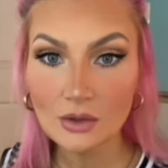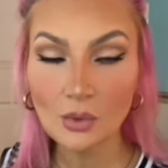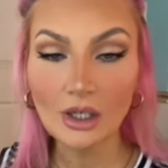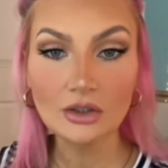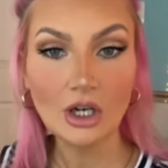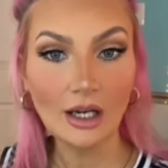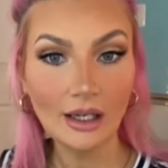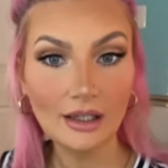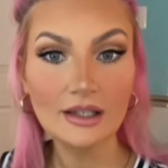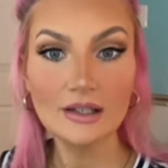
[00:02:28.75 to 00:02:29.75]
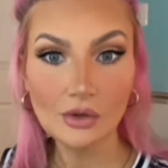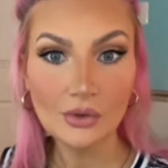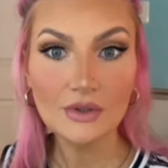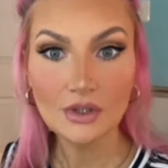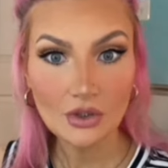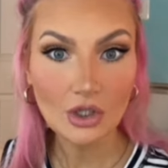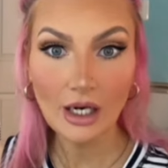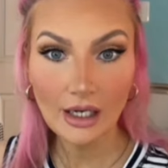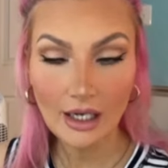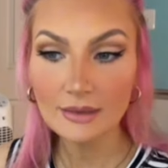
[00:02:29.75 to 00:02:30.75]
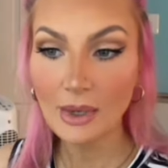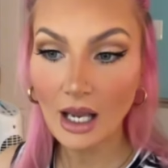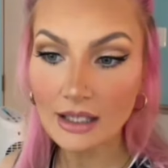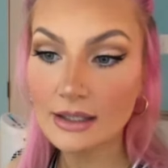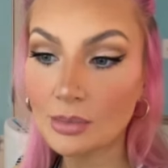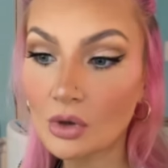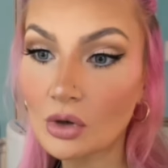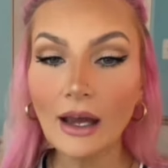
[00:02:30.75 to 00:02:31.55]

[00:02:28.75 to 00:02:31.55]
You want to try to get it as close to straight as possible.